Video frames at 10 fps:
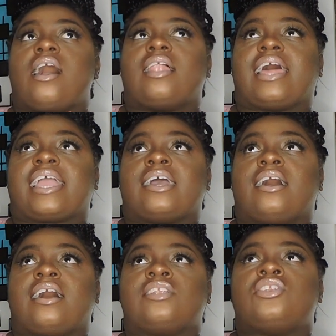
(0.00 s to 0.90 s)
like
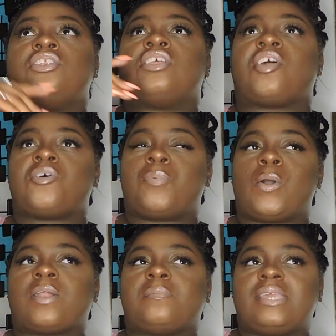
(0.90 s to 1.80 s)
another
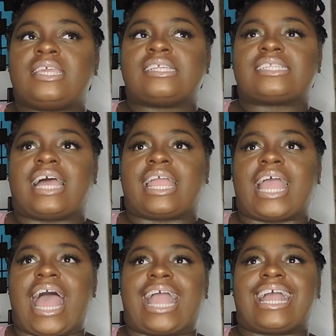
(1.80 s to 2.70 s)
part of me is like,
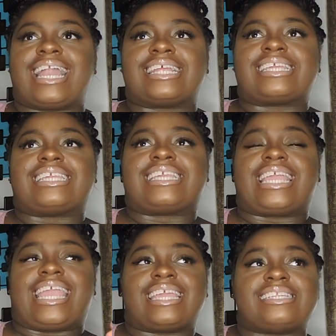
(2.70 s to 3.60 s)
I kind of
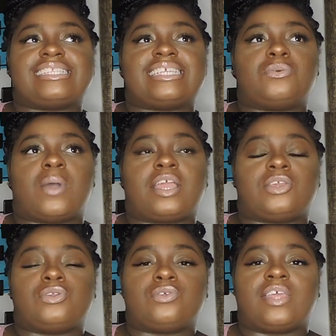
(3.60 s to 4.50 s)
can see why
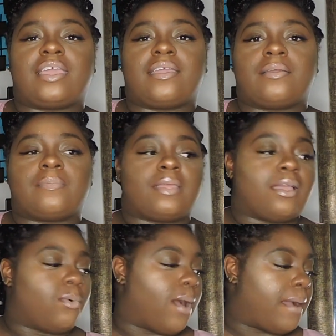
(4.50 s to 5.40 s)
you do that,
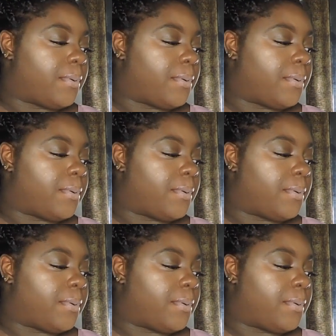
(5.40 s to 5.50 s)
why a